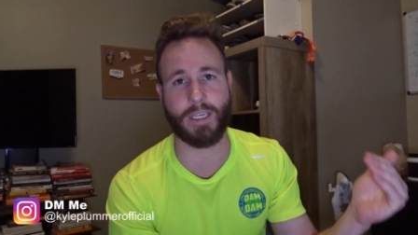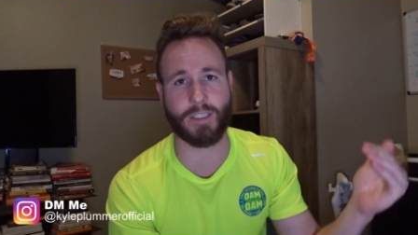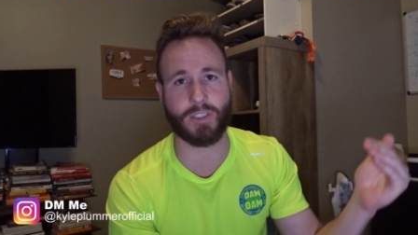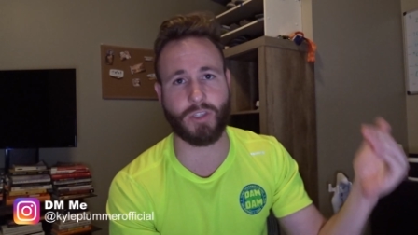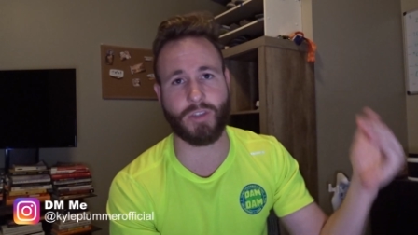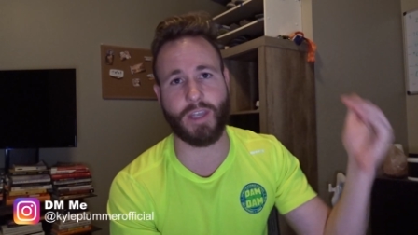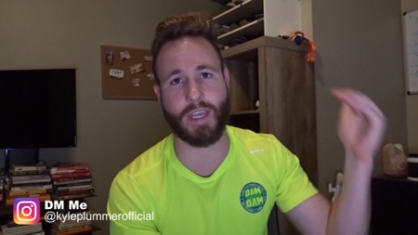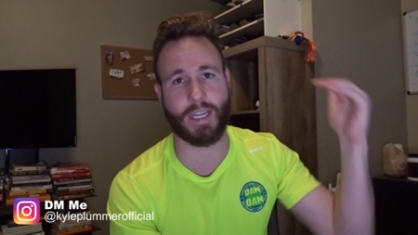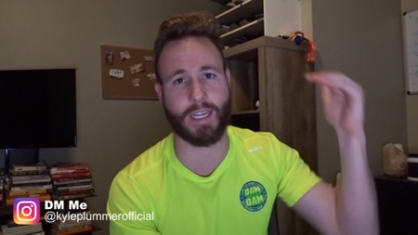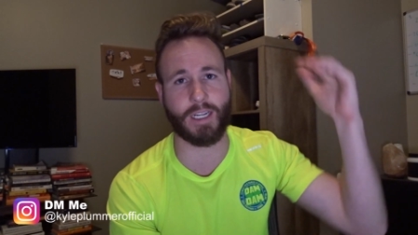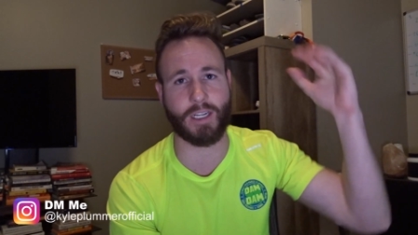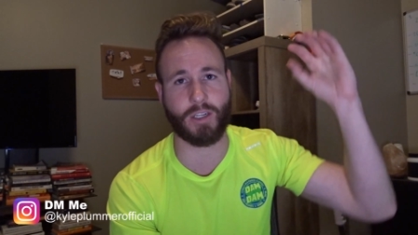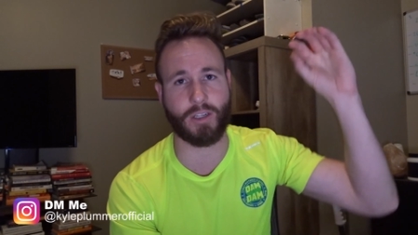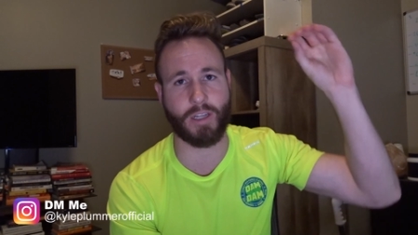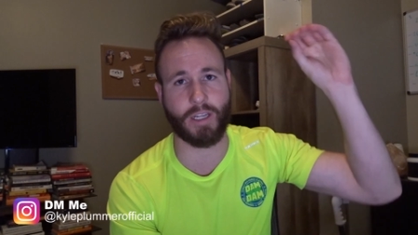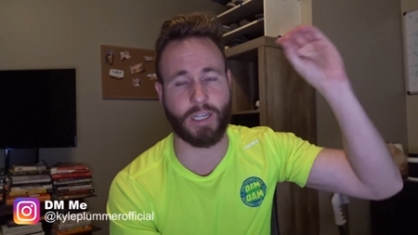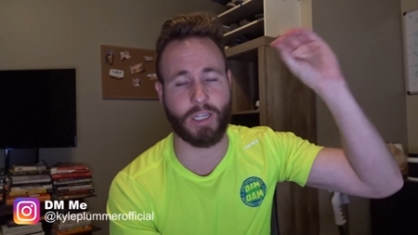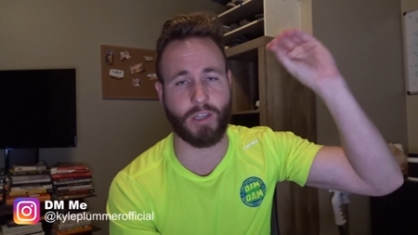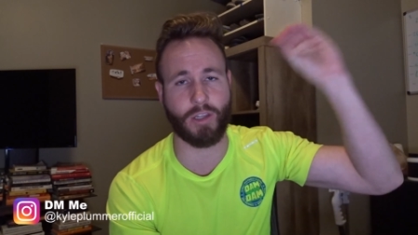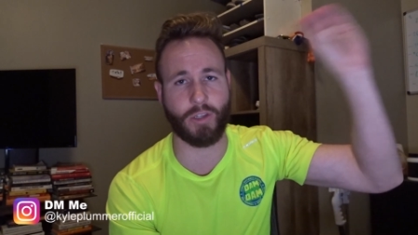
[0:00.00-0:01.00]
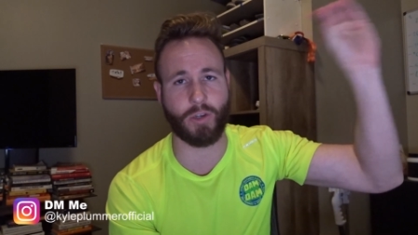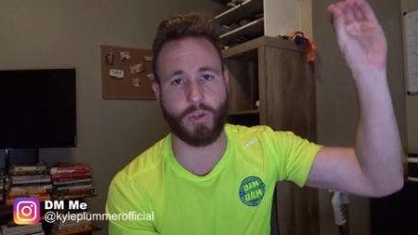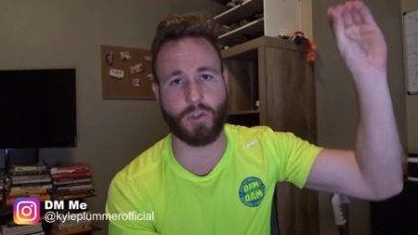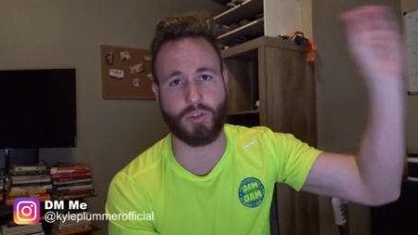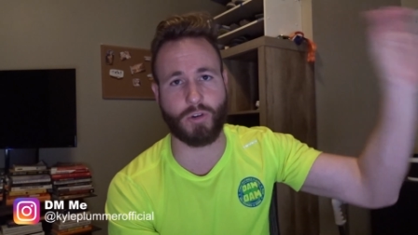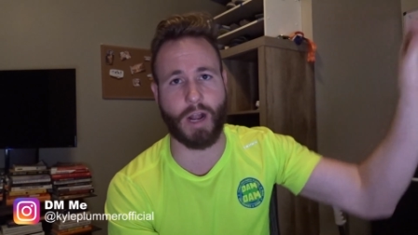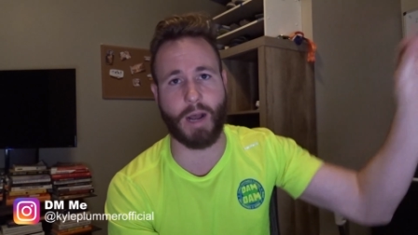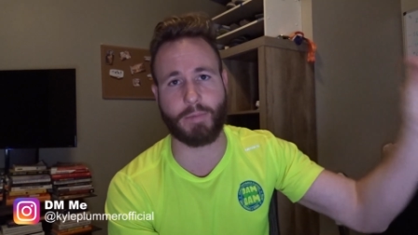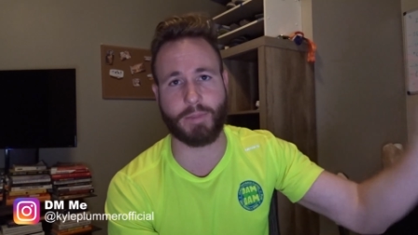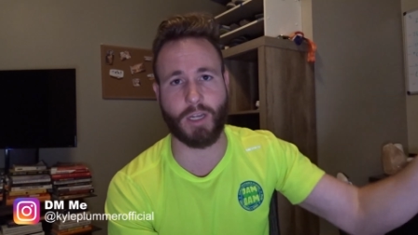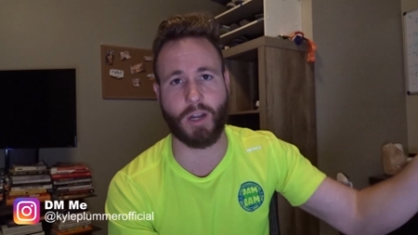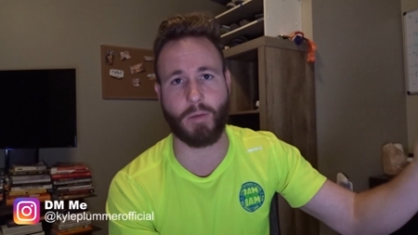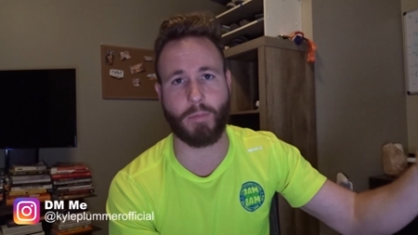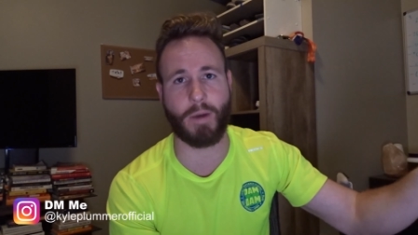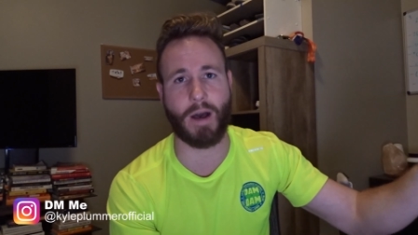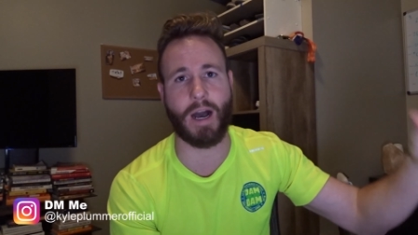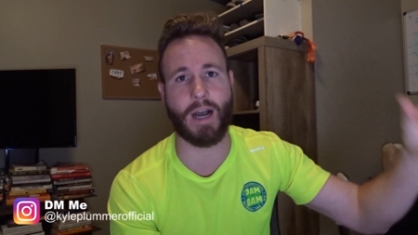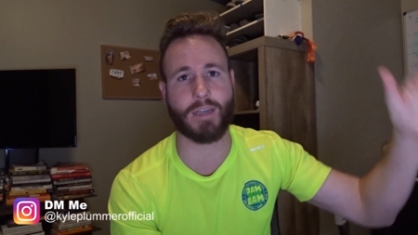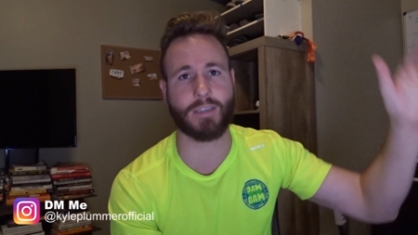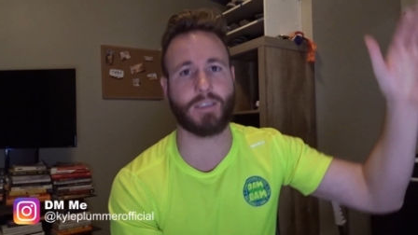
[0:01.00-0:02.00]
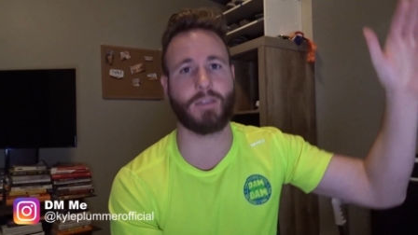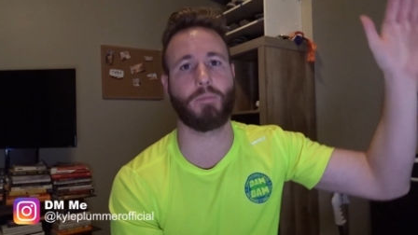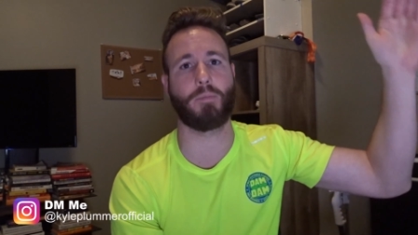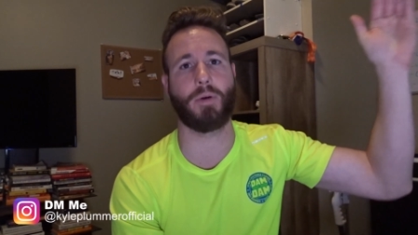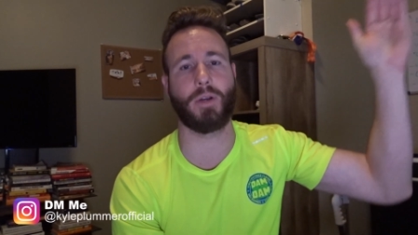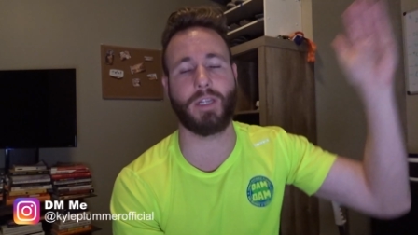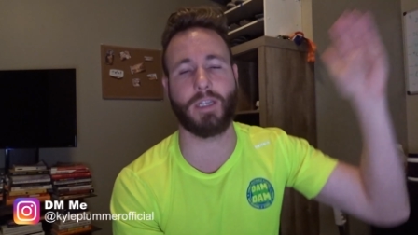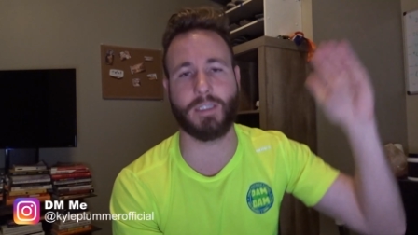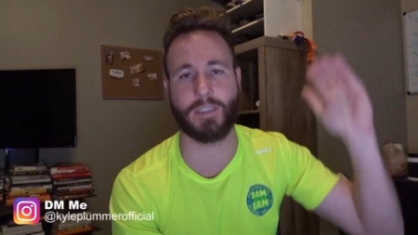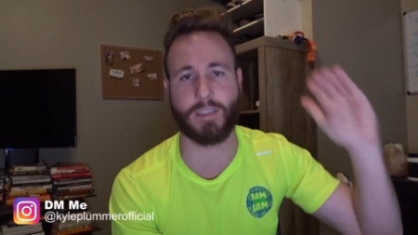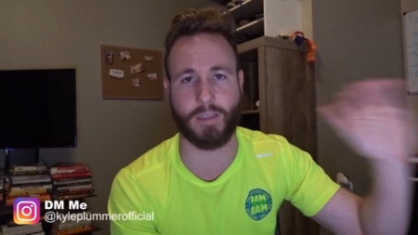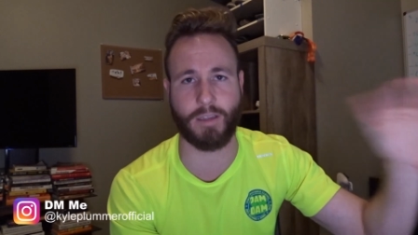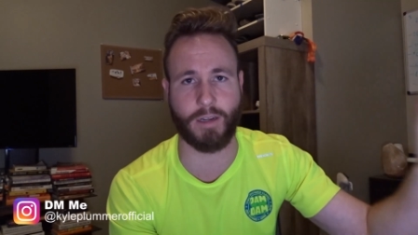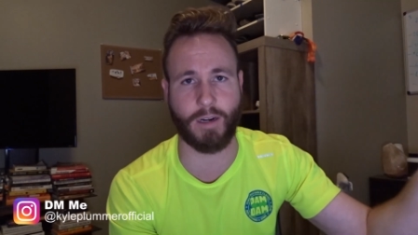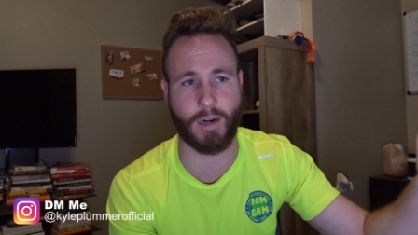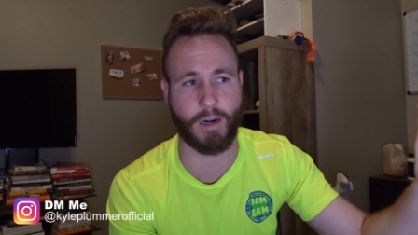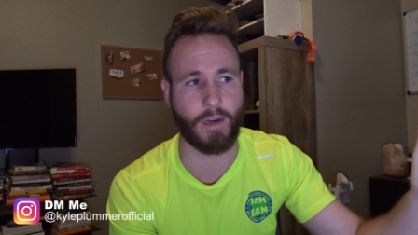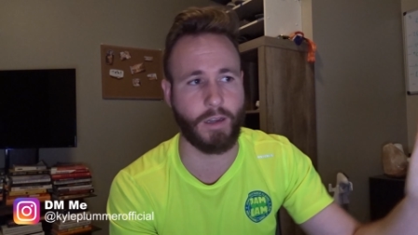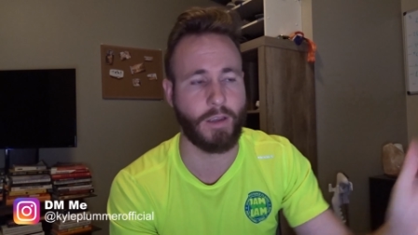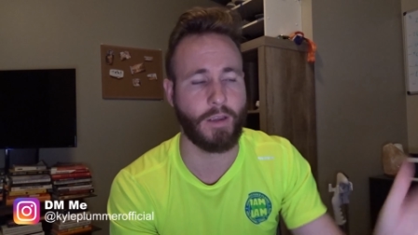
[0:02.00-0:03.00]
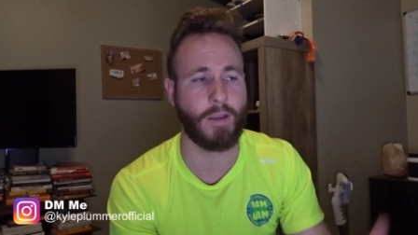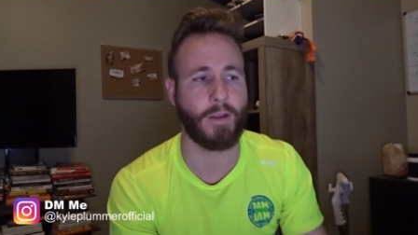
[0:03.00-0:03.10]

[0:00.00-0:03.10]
so they can click a little drop-down box and put it into their